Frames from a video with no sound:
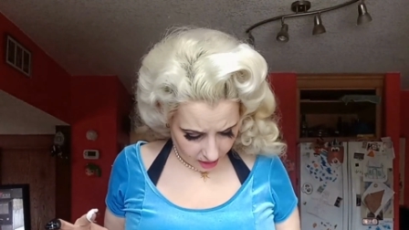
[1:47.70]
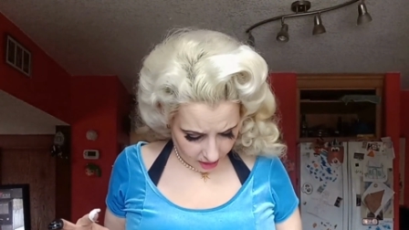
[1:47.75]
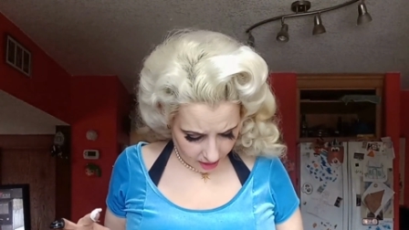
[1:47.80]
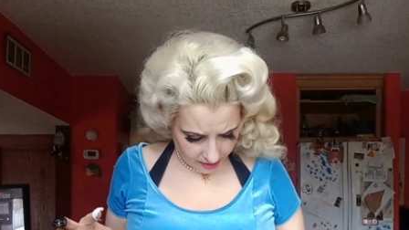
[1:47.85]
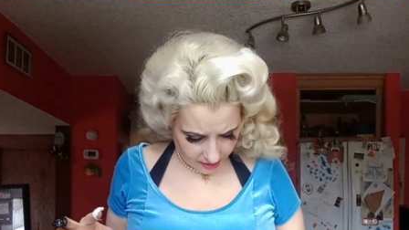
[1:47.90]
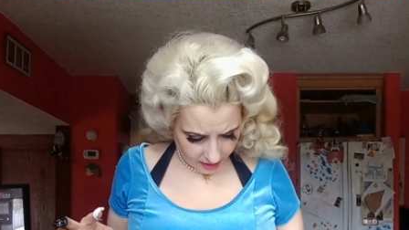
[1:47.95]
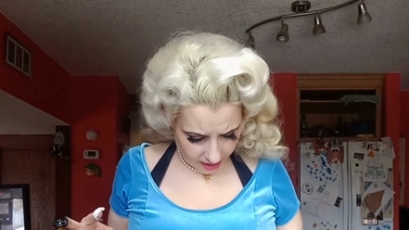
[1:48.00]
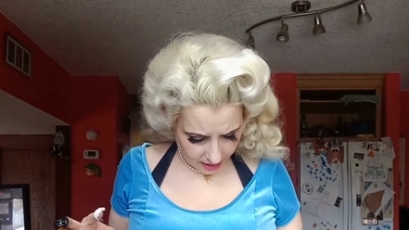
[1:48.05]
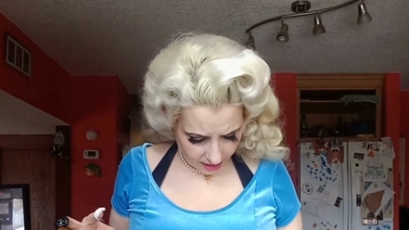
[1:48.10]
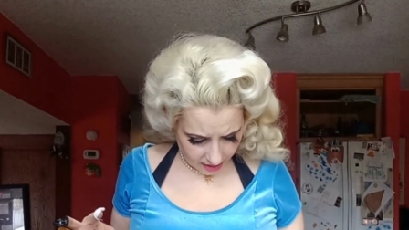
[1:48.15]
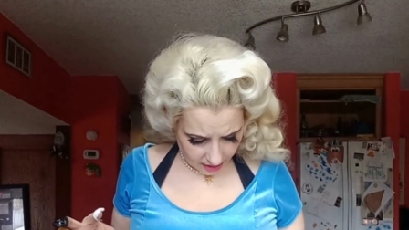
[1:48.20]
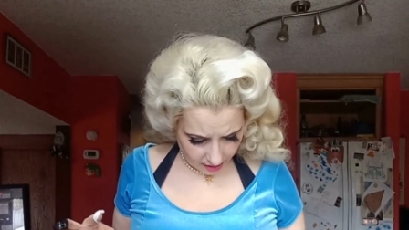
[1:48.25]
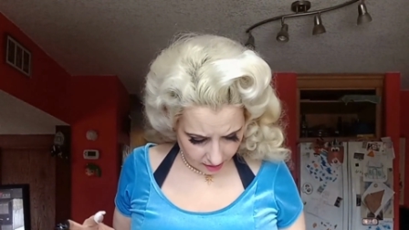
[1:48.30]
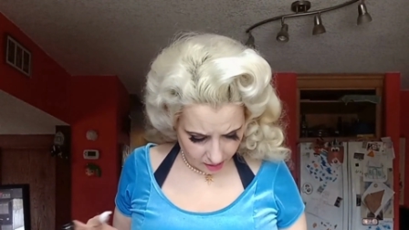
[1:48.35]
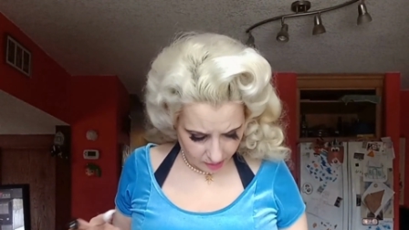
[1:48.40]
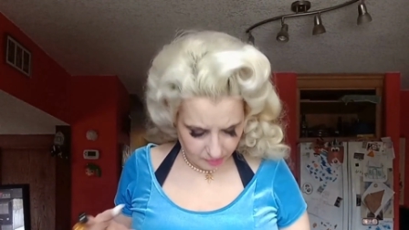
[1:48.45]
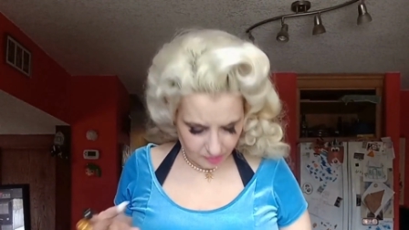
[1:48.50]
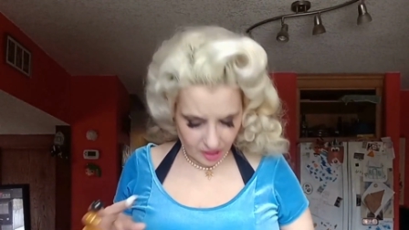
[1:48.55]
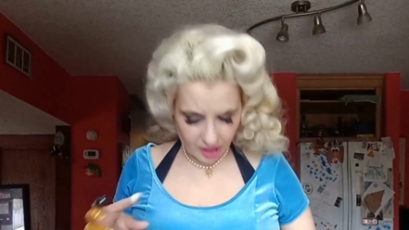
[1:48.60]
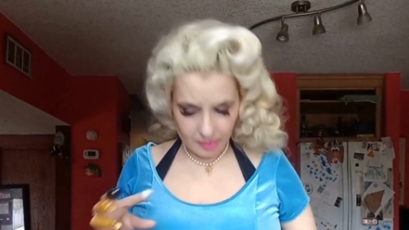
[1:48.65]
That
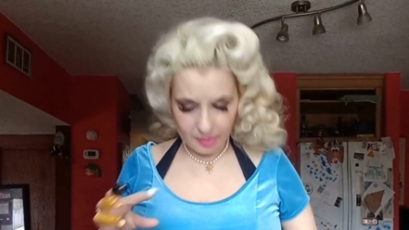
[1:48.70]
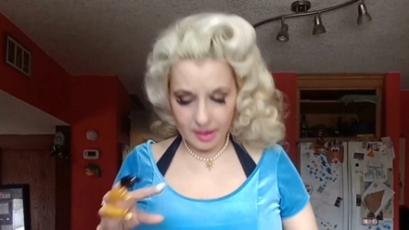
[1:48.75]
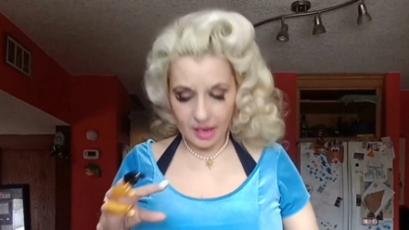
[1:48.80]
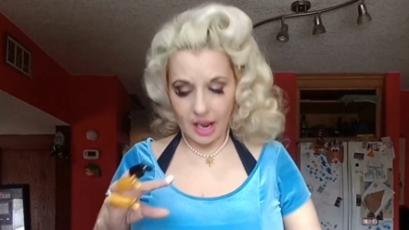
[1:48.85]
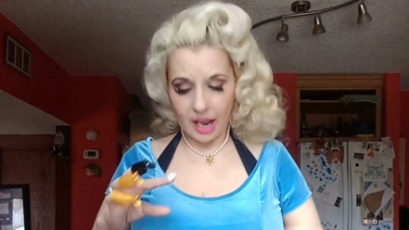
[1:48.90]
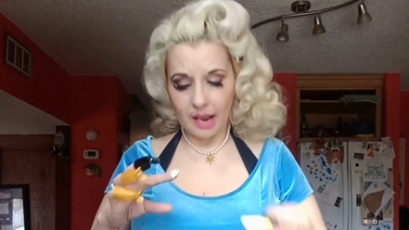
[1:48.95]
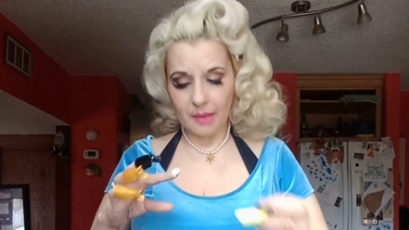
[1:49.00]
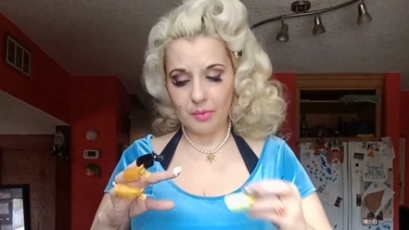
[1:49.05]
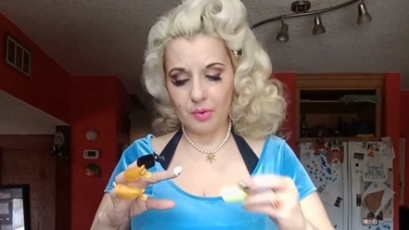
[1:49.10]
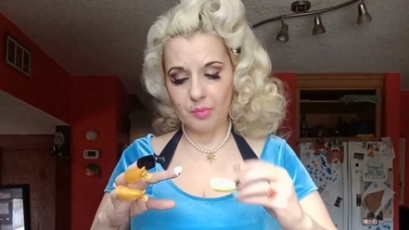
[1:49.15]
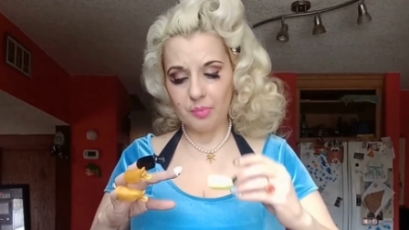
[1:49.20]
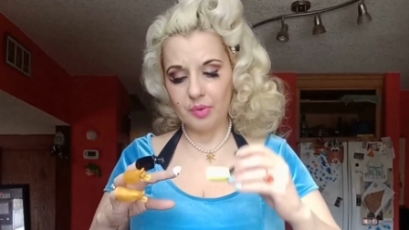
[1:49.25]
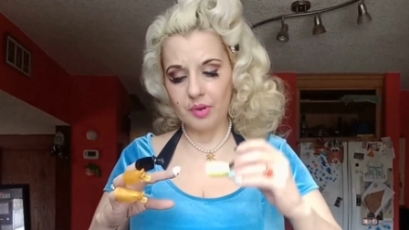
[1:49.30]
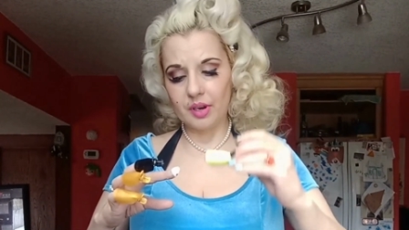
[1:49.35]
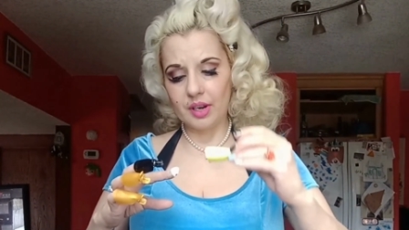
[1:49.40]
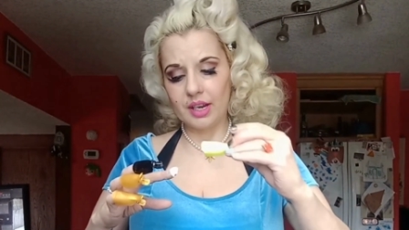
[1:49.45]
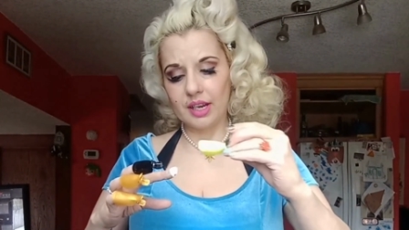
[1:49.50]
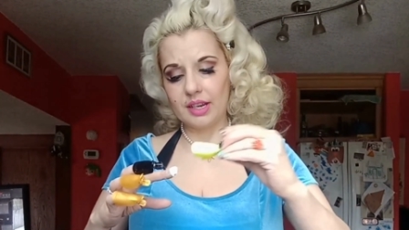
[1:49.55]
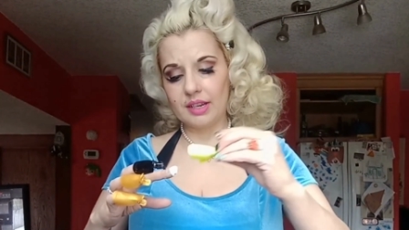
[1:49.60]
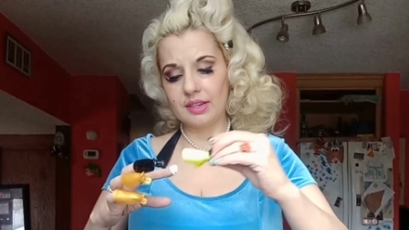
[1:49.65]
maybe I will
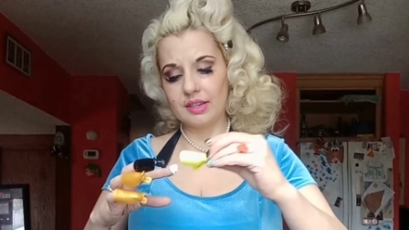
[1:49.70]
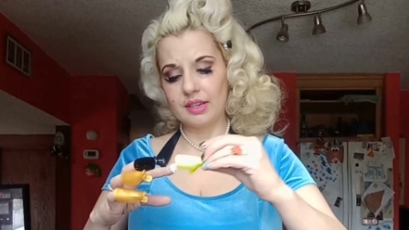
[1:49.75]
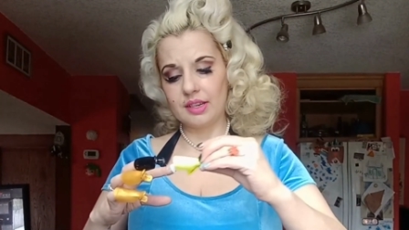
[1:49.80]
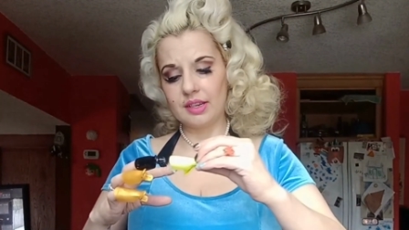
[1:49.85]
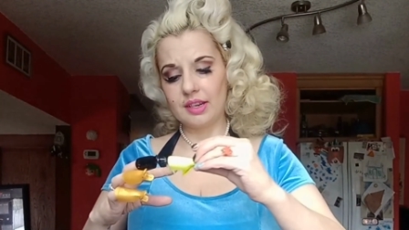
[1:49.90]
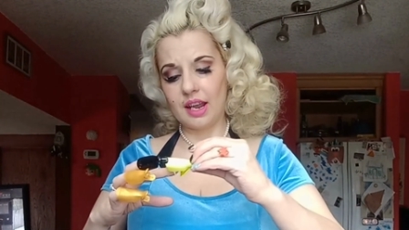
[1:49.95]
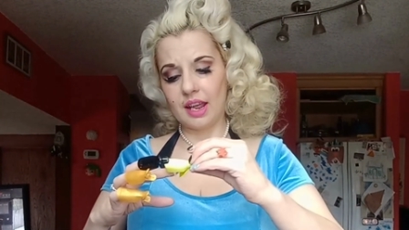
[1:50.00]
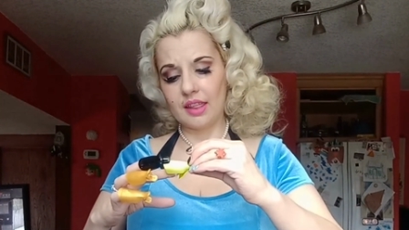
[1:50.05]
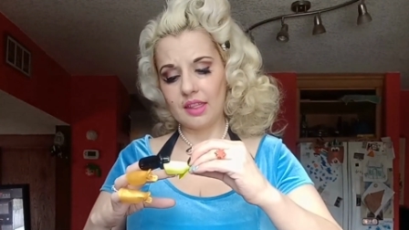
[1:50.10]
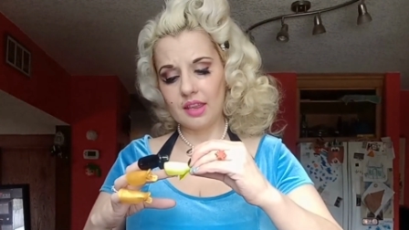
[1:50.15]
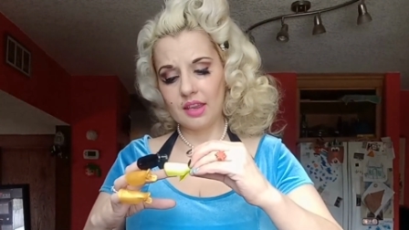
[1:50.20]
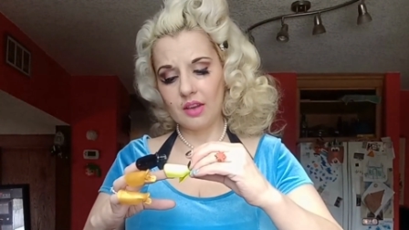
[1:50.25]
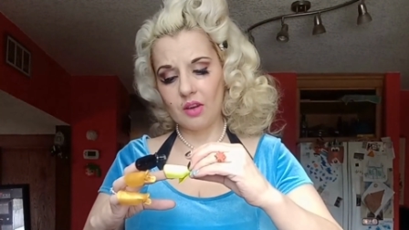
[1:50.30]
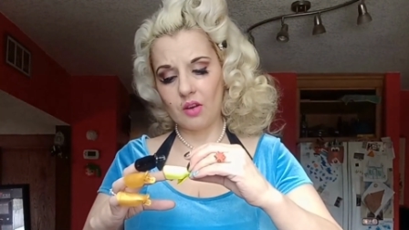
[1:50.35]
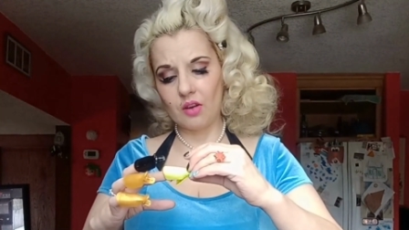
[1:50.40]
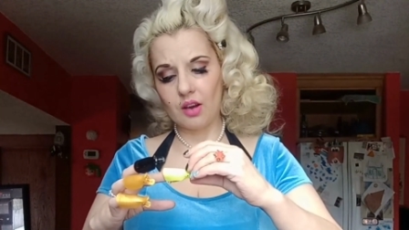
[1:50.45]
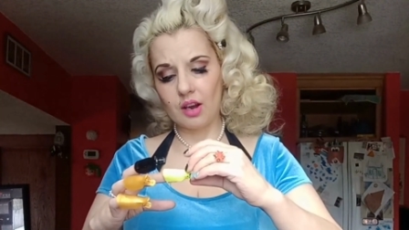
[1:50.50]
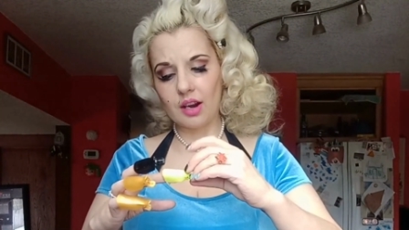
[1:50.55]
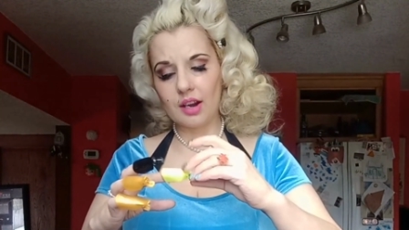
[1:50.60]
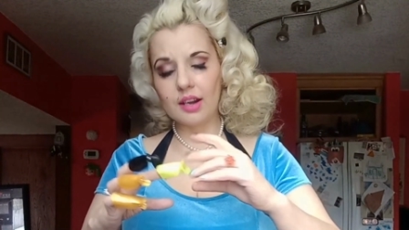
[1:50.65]
put nothing
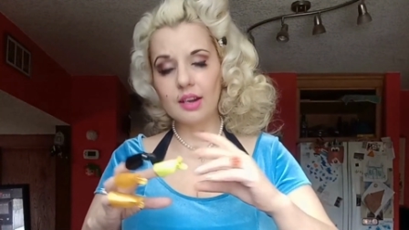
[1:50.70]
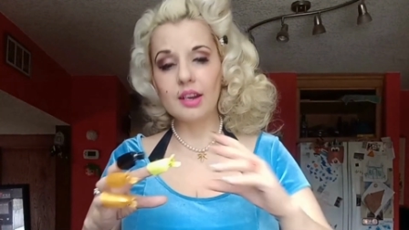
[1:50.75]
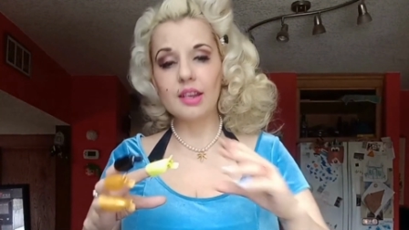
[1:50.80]
on.